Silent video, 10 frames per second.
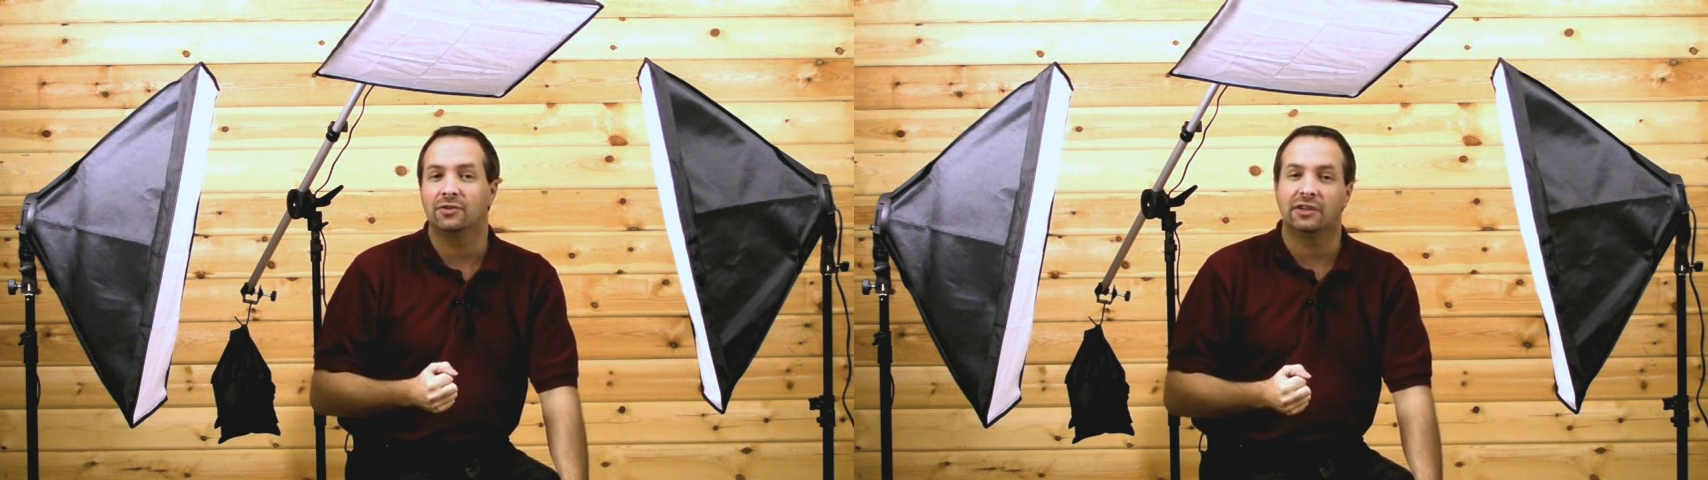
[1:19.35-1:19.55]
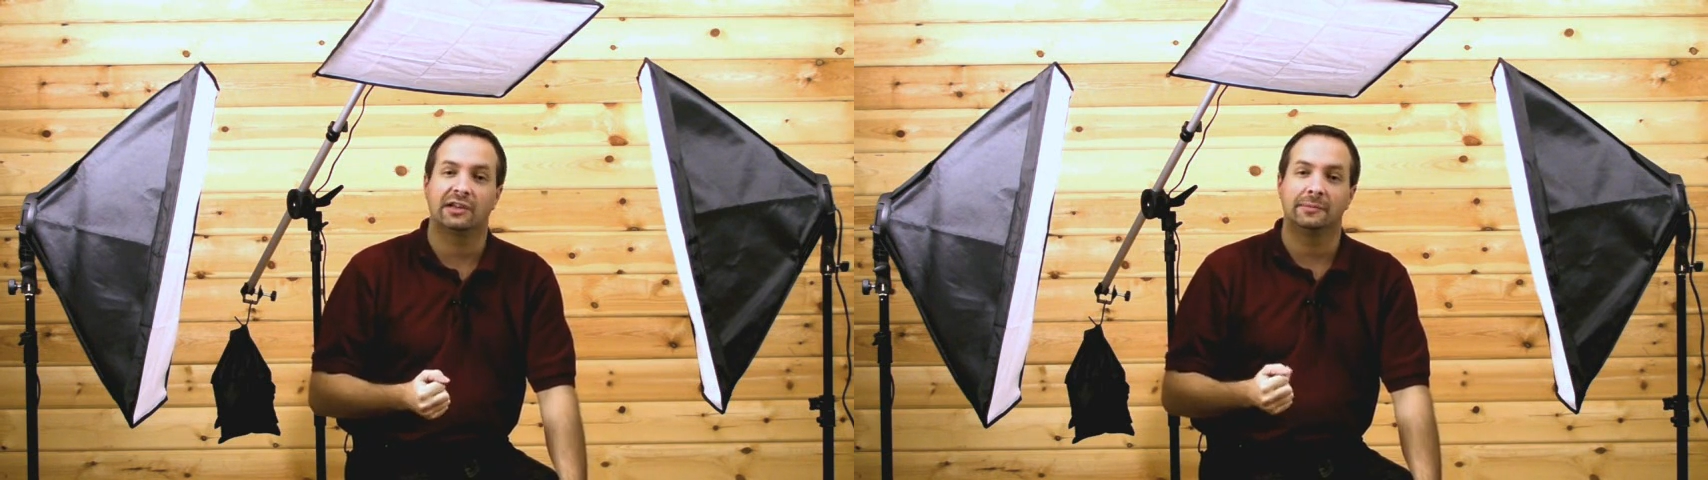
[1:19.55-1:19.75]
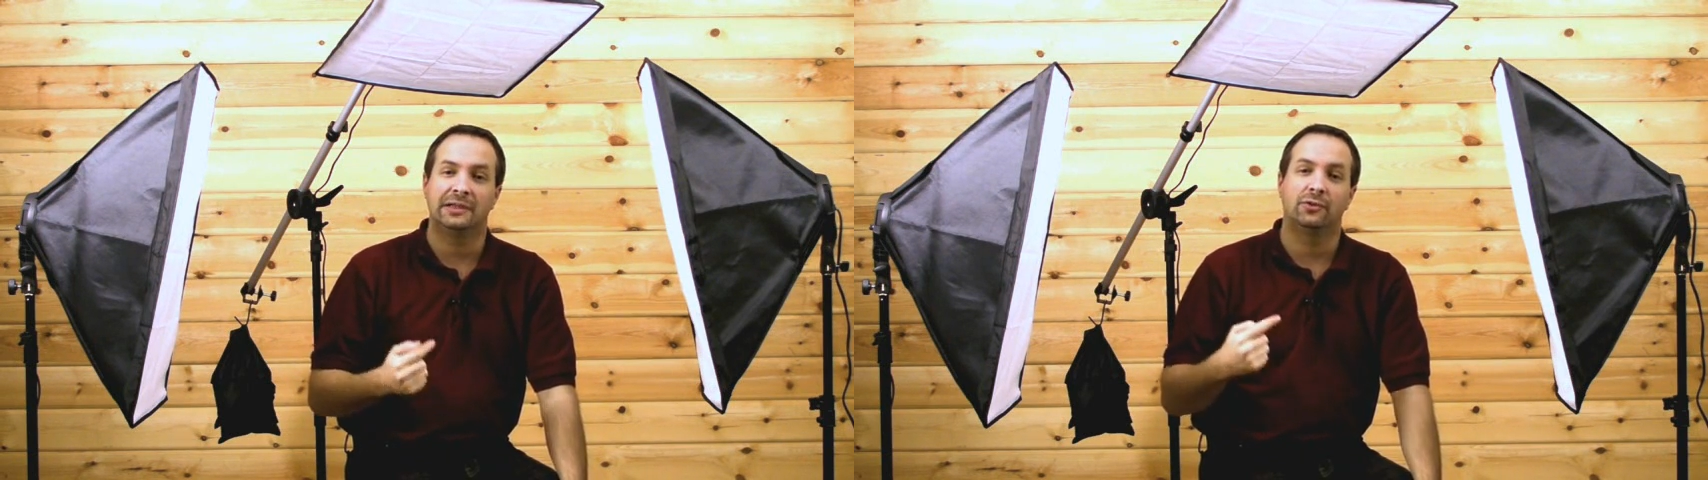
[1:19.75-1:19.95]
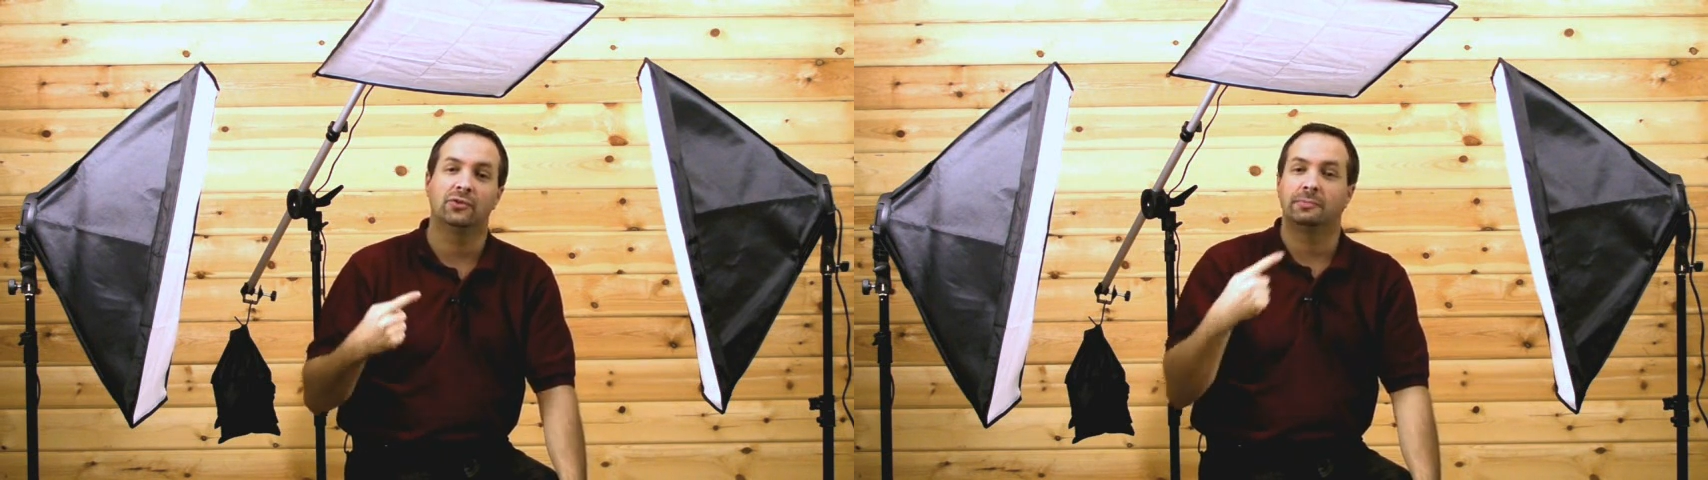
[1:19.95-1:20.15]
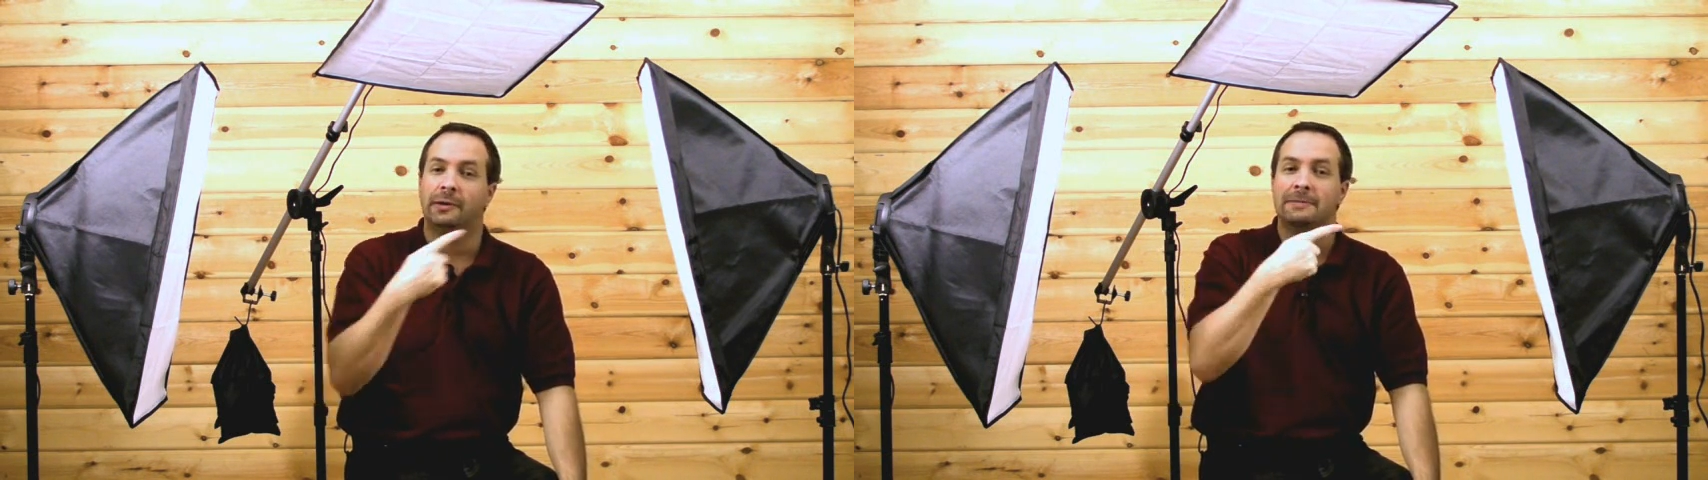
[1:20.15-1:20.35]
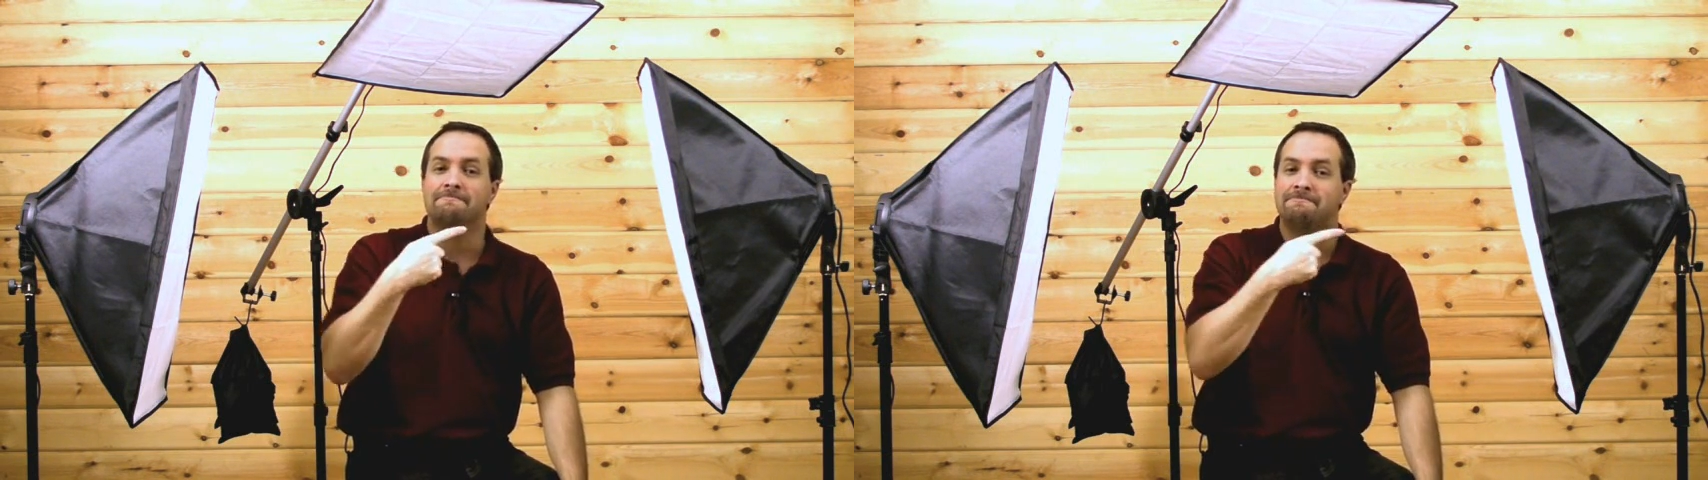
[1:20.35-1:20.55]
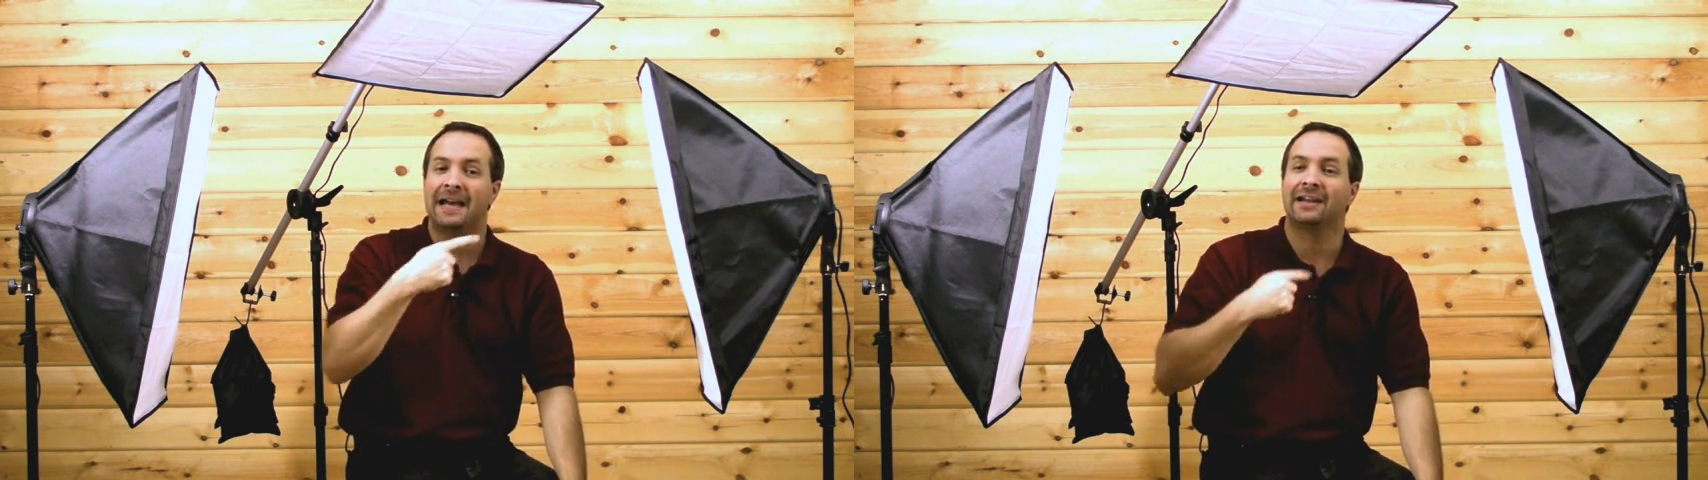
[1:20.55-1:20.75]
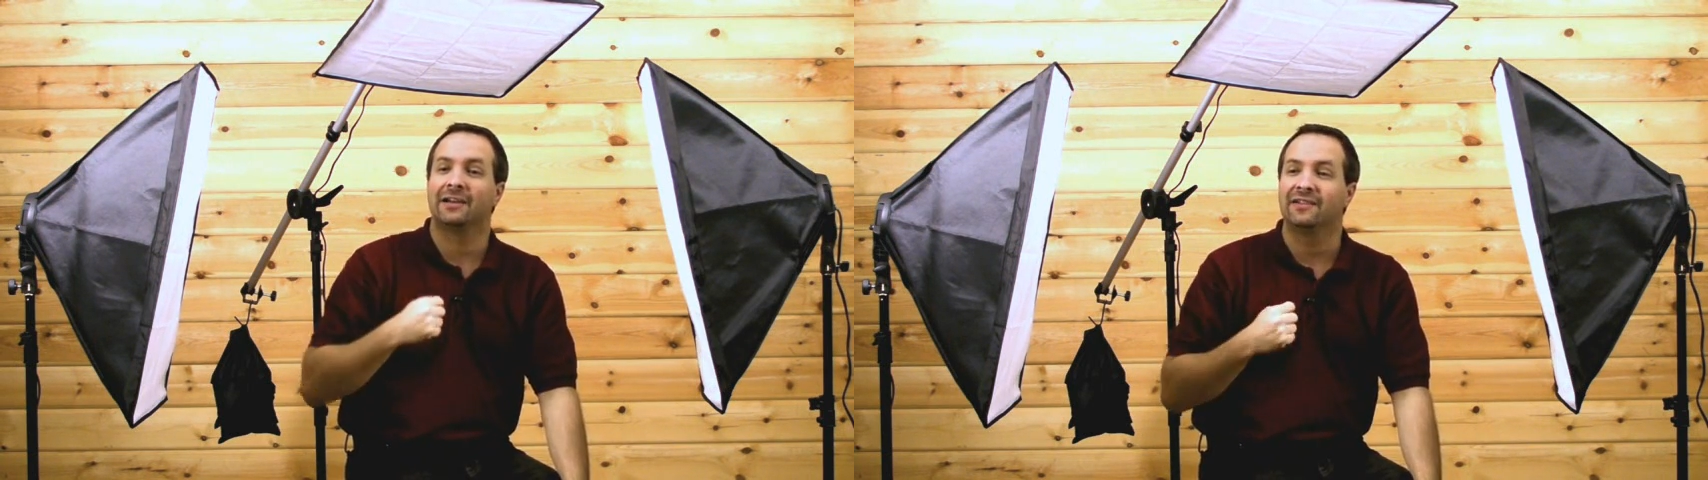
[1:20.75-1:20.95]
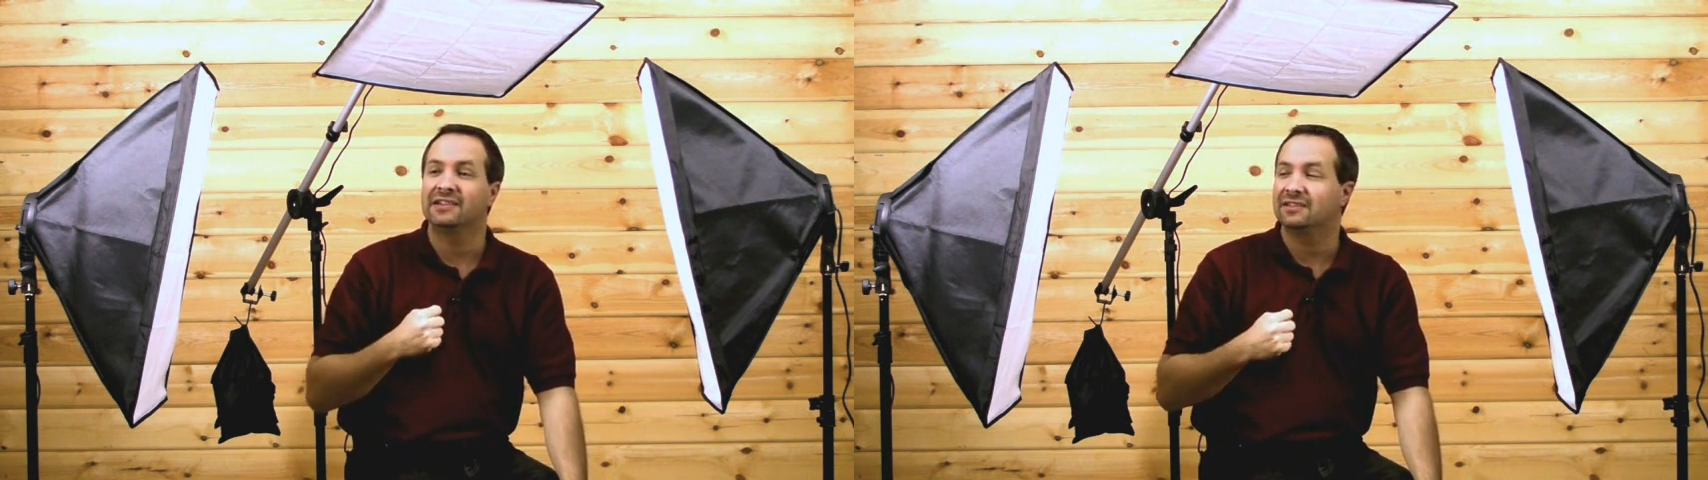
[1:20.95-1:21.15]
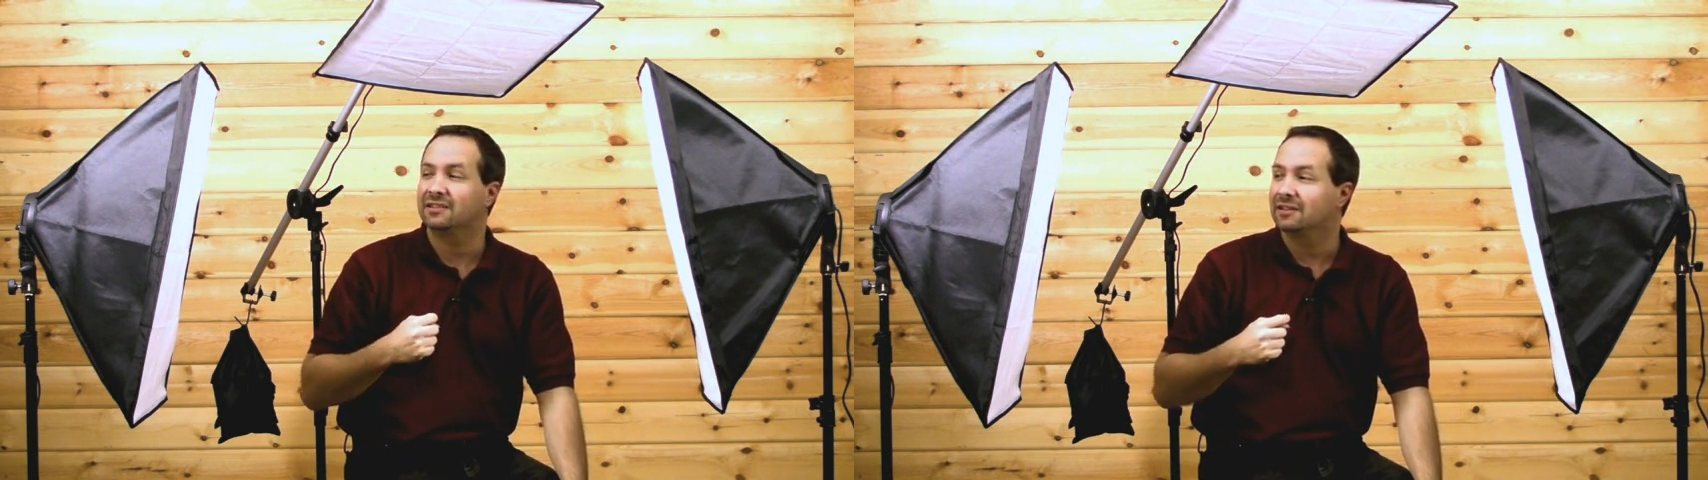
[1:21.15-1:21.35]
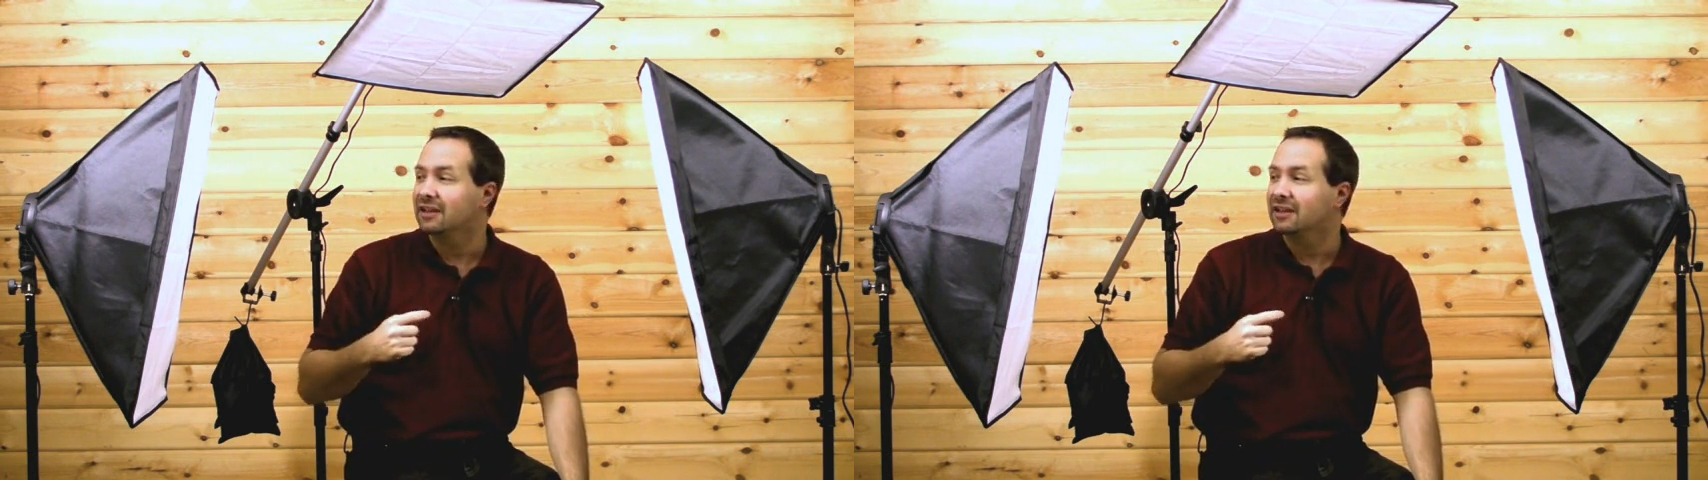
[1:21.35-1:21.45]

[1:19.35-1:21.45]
that are going to be caused by that light.